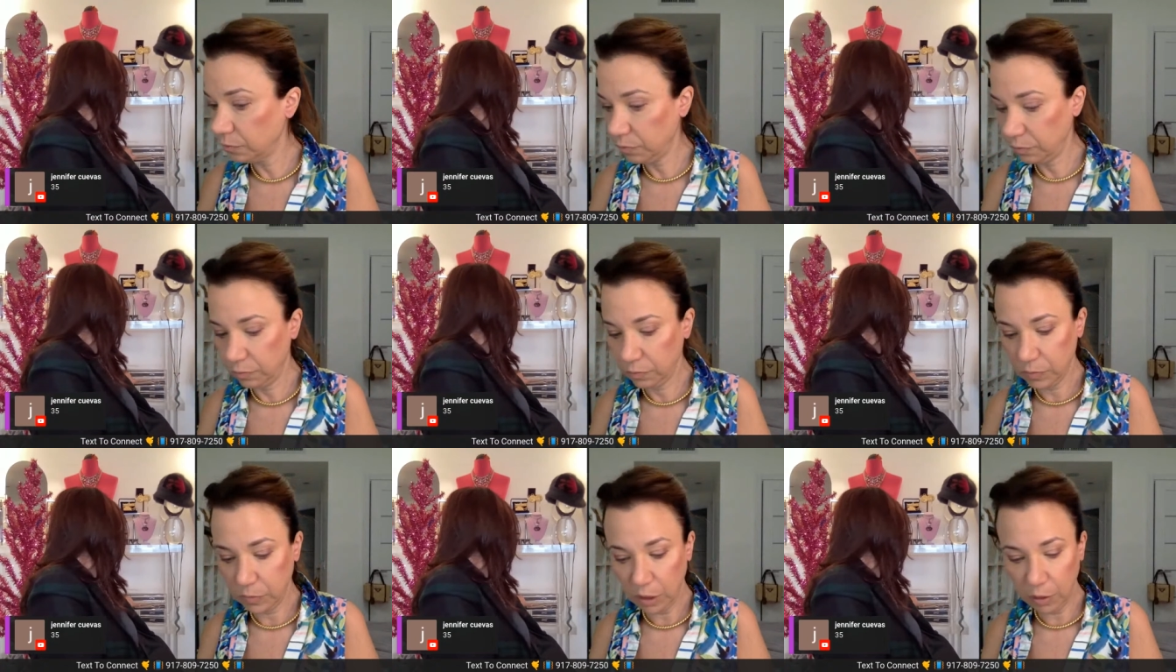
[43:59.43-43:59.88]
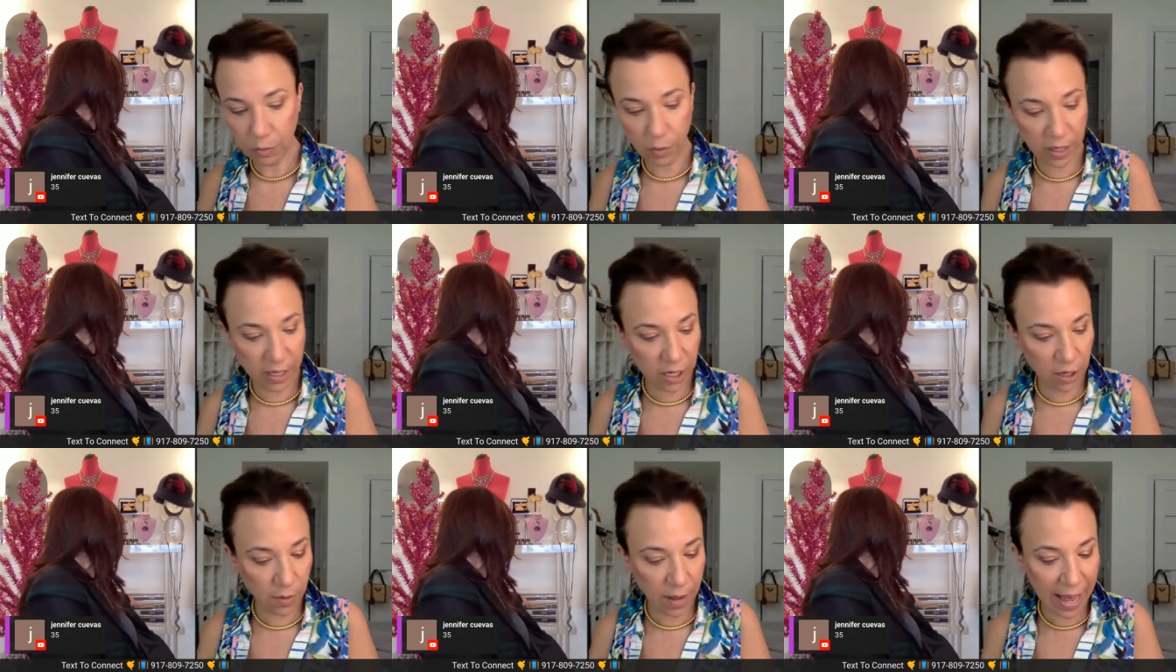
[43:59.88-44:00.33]
Love the
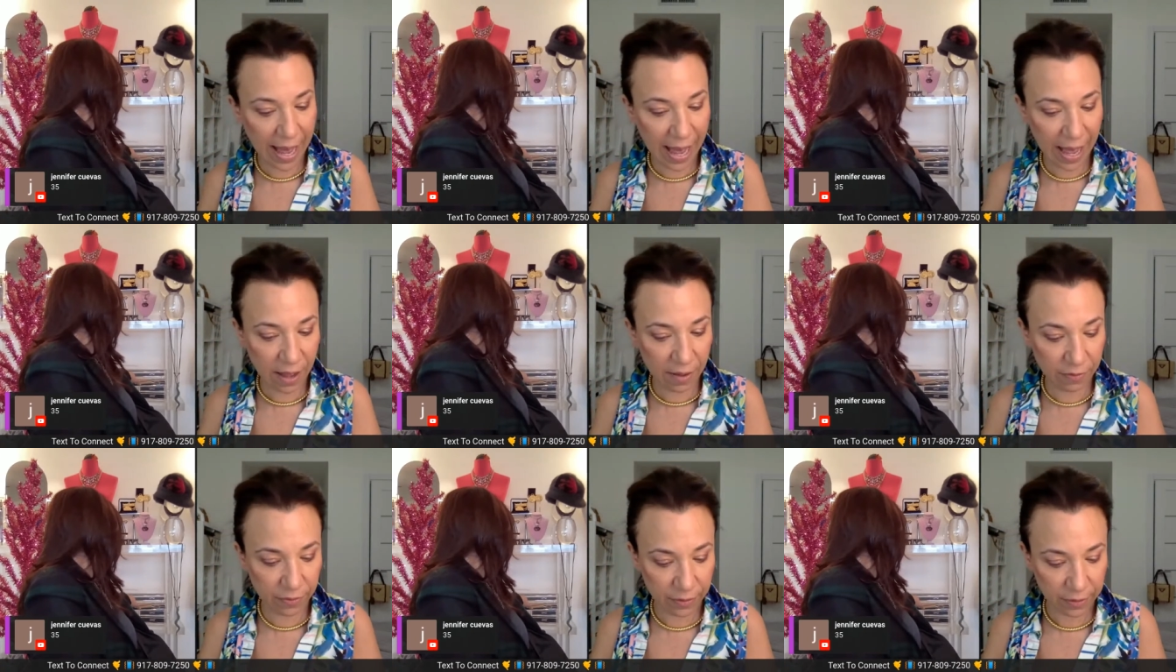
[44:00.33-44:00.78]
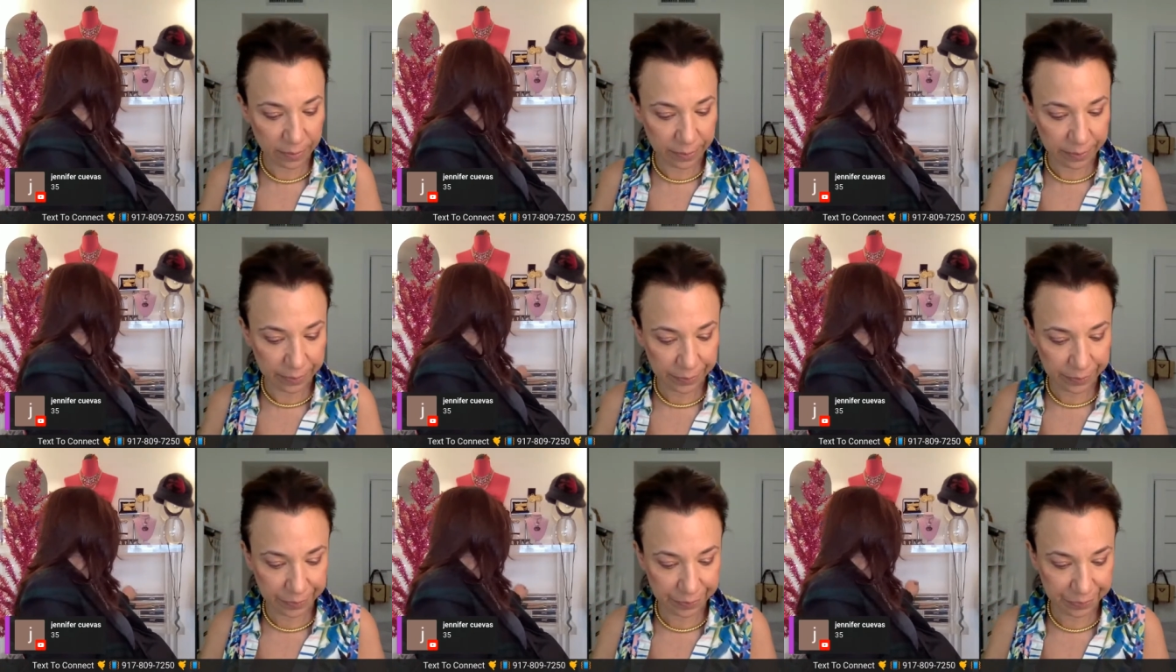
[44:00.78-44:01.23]
What do you
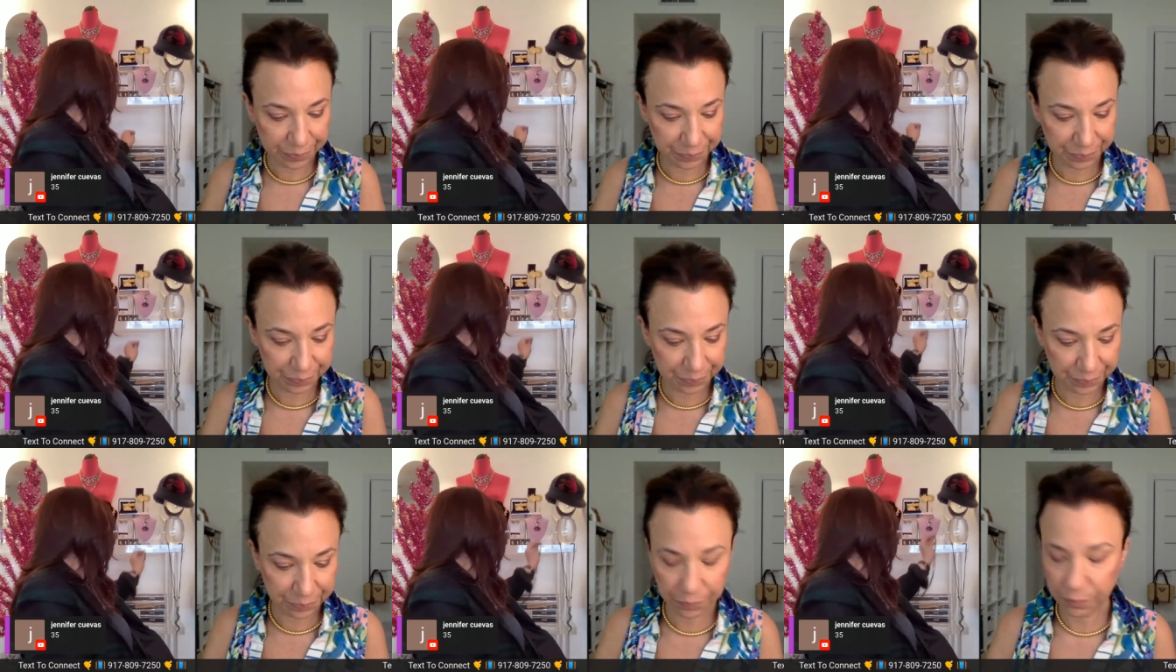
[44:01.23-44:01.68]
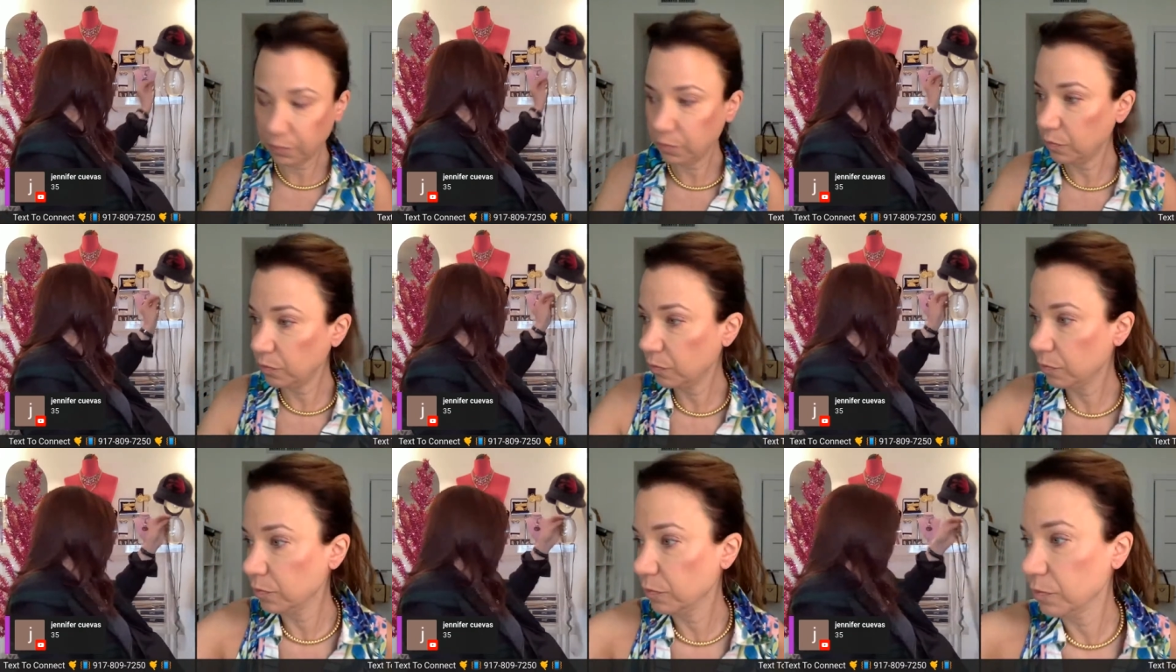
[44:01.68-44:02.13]

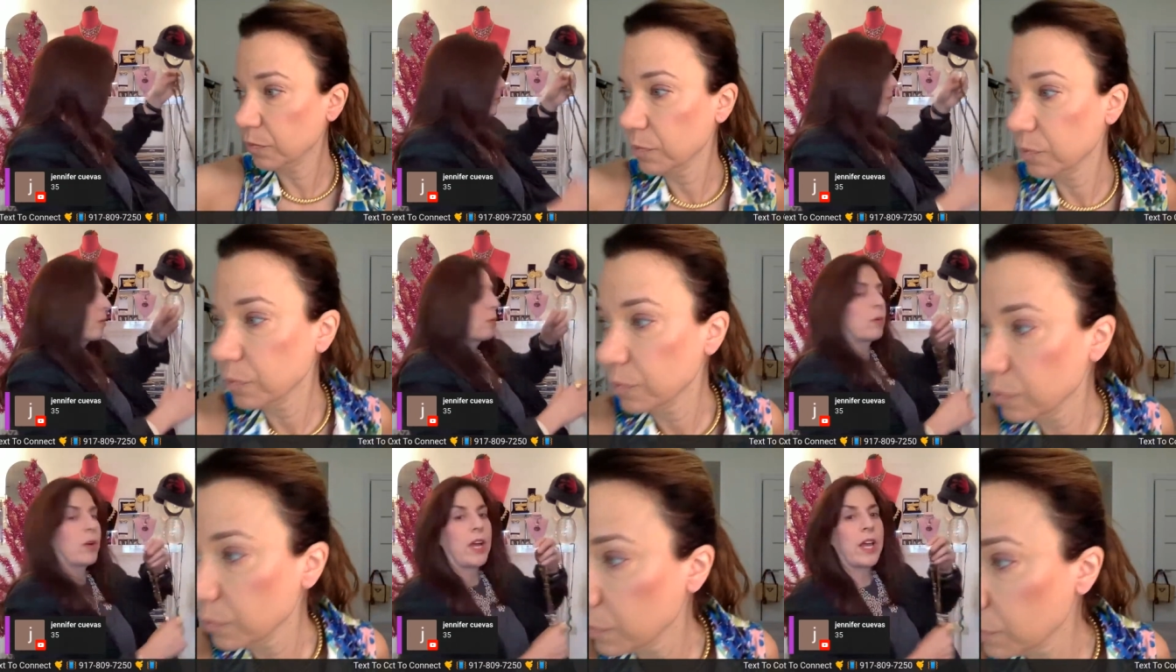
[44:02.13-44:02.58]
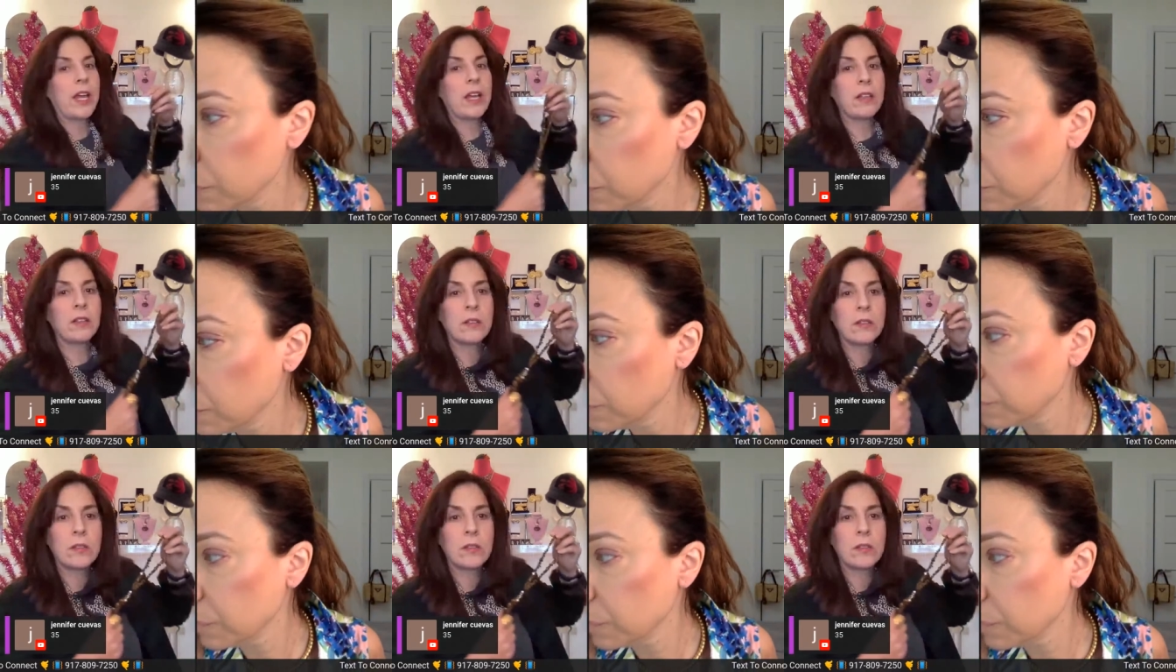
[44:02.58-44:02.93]
have? What?